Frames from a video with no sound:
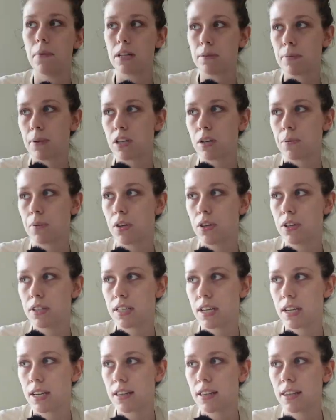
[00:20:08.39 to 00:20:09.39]
especially when you
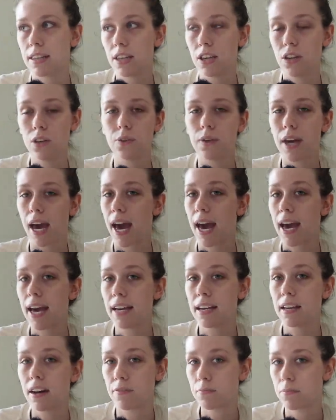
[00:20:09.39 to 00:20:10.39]
consider that the
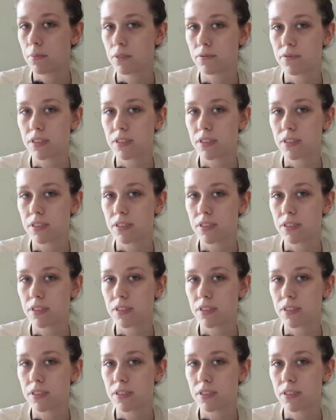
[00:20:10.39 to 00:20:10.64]
UK government